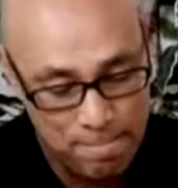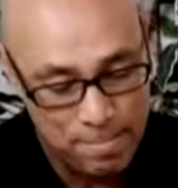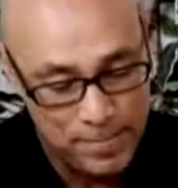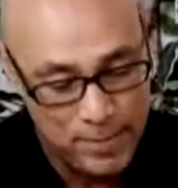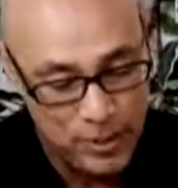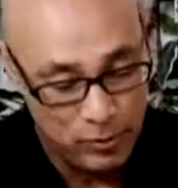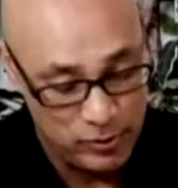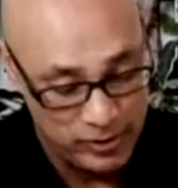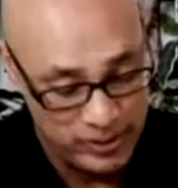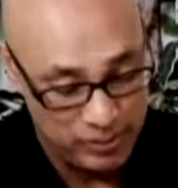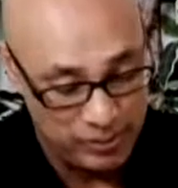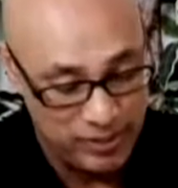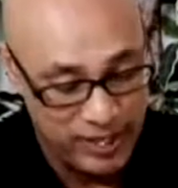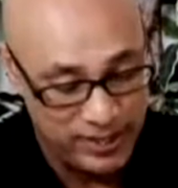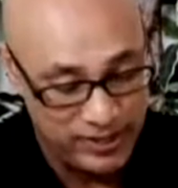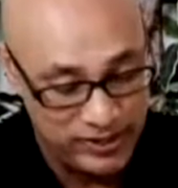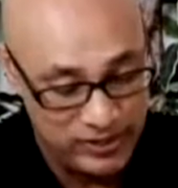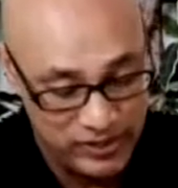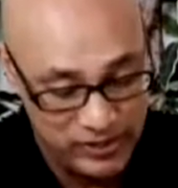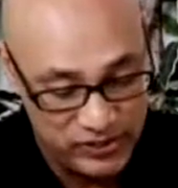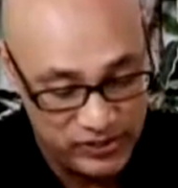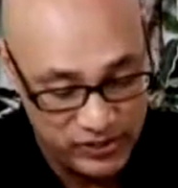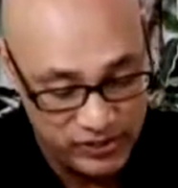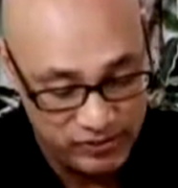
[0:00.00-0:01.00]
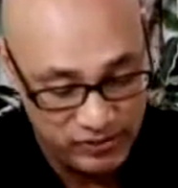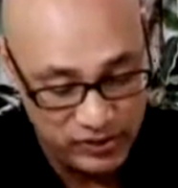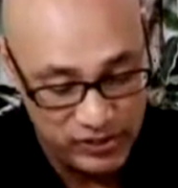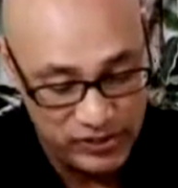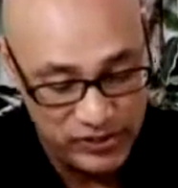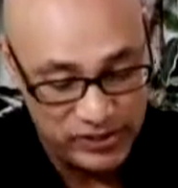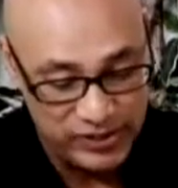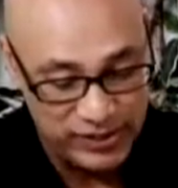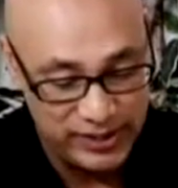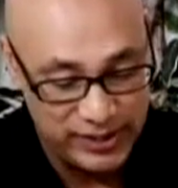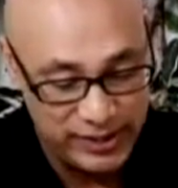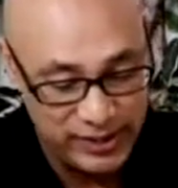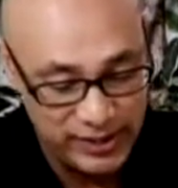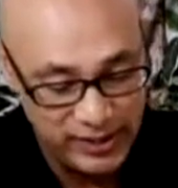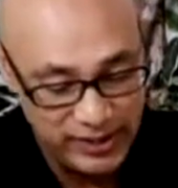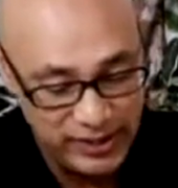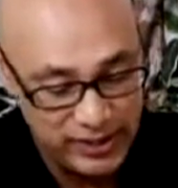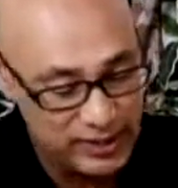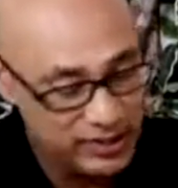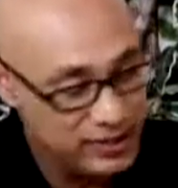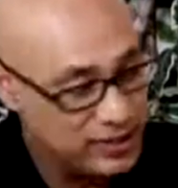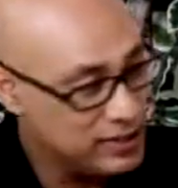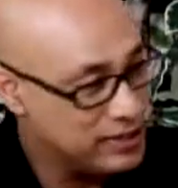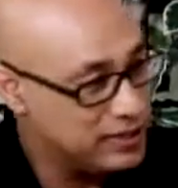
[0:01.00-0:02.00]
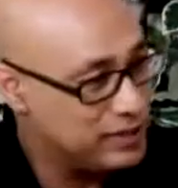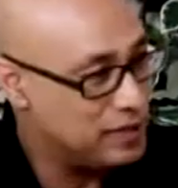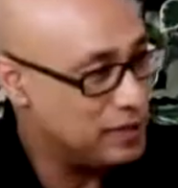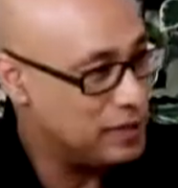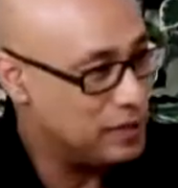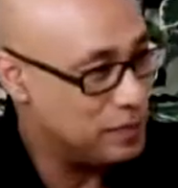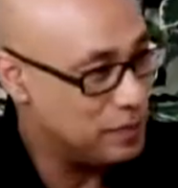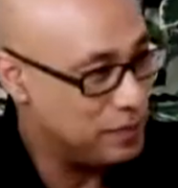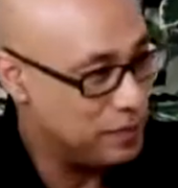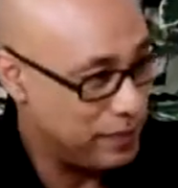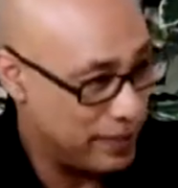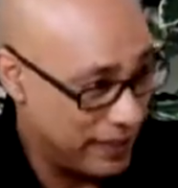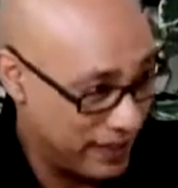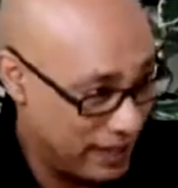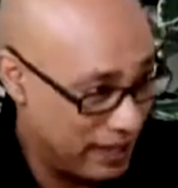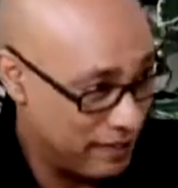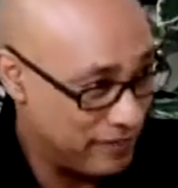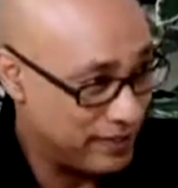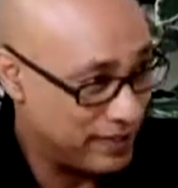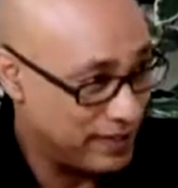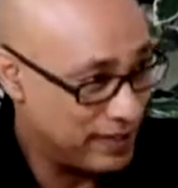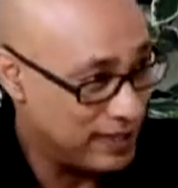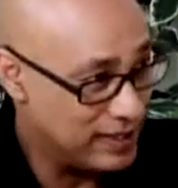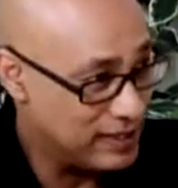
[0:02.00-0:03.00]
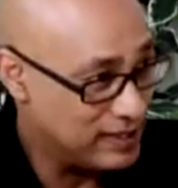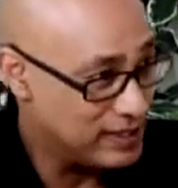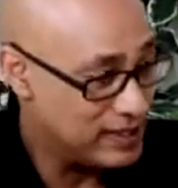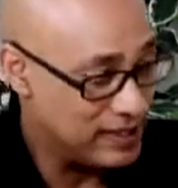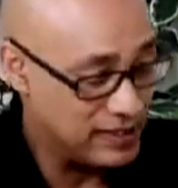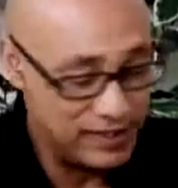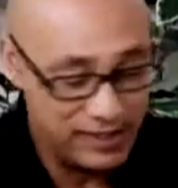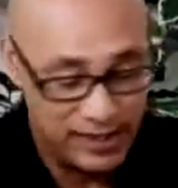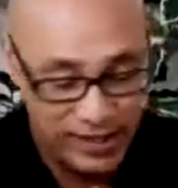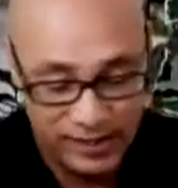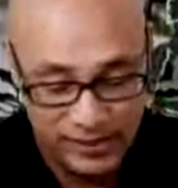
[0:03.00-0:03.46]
He was a Marxist revolutionary, Pan-Africanist